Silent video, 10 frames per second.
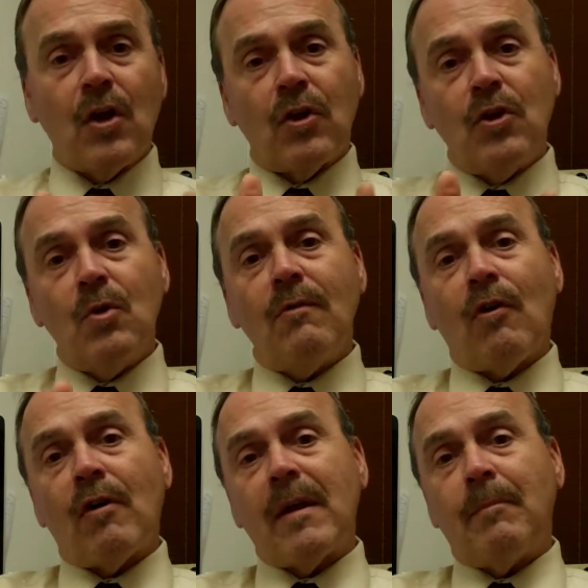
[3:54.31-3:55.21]
you've
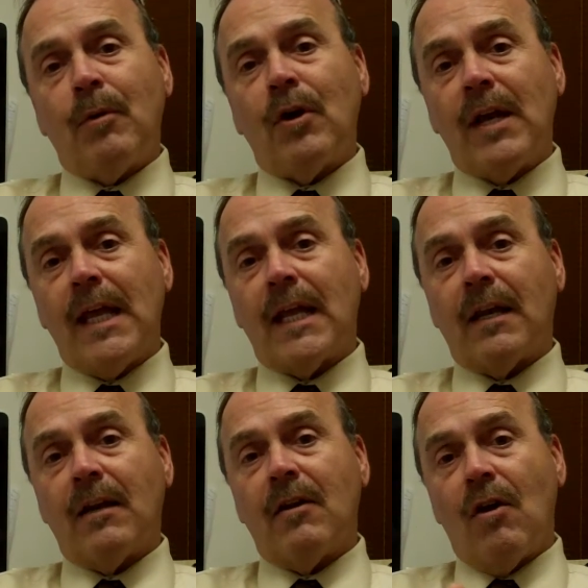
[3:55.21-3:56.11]
already put
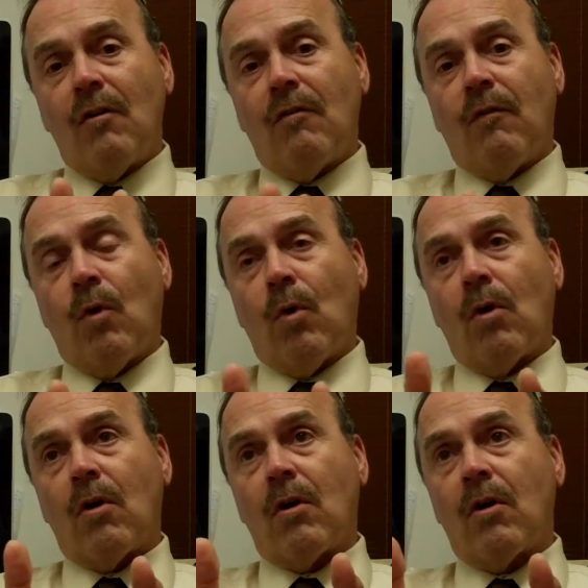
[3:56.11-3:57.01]
in
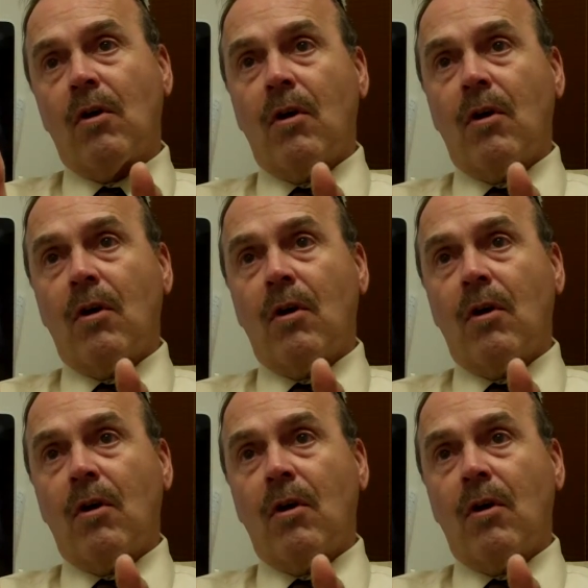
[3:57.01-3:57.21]
for